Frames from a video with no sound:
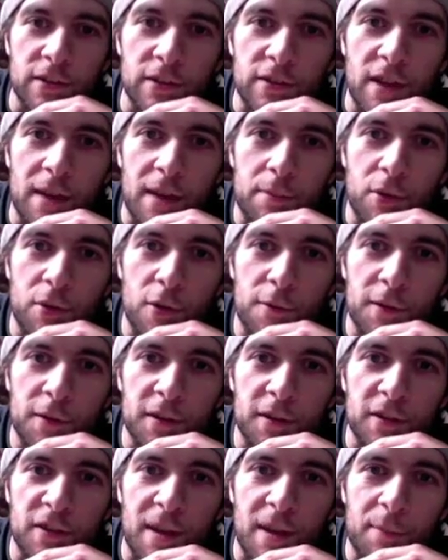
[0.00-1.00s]
It's not
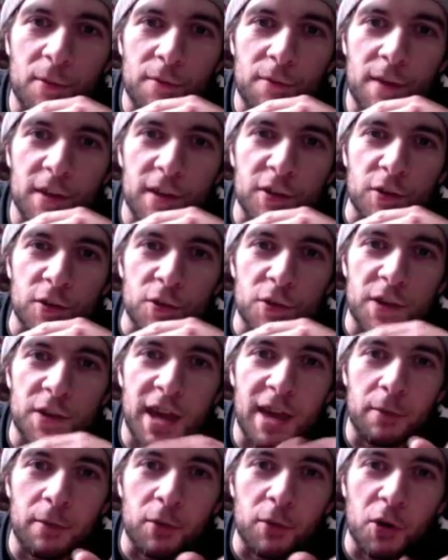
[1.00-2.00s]
perfect, it's not professional. You
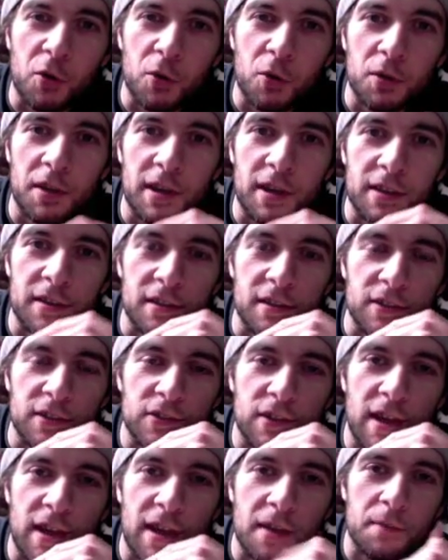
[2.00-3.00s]
can't record like
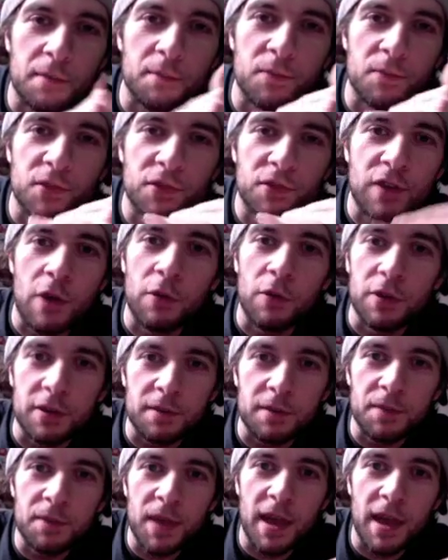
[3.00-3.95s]
this and sell it